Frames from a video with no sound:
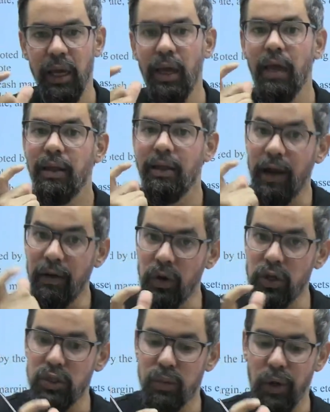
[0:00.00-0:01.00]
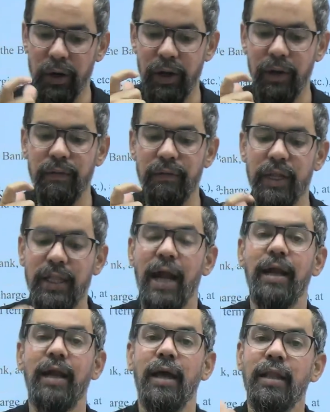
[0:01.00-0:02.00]
That was the model with that
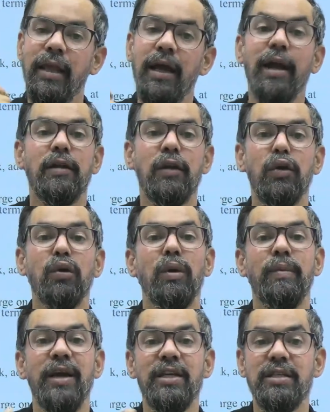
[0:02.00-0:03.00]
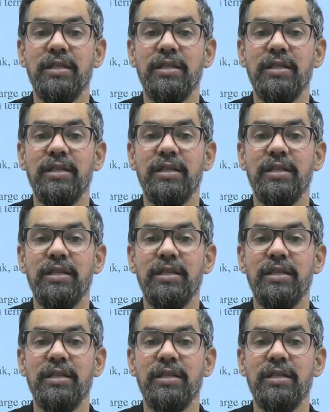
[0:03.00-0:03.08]
they get the Nobel Prize